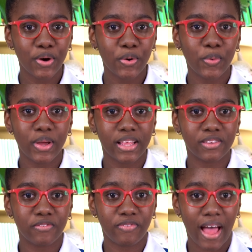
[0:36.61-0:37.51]
who
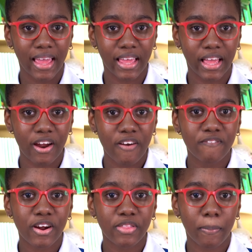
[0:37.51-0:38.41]
is vying
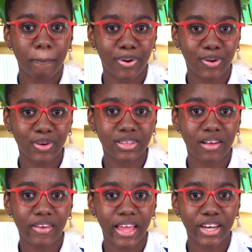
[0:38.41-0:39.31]
for the post
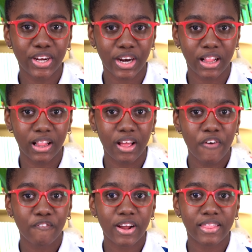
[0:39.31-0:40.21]
of head girl
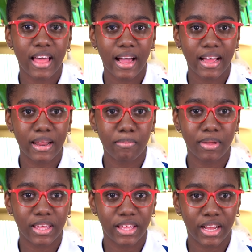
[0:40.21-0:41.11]
for the
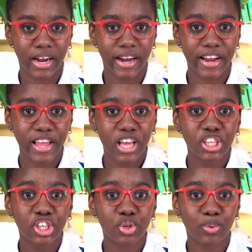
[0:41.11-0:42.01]
academic year
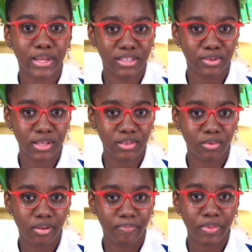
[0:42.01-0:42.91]

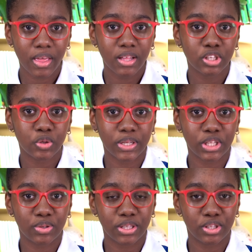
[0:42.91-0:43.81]
2021 to
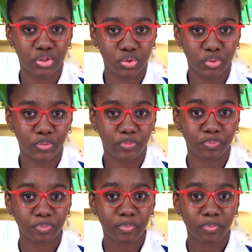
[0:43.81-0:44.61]
2022.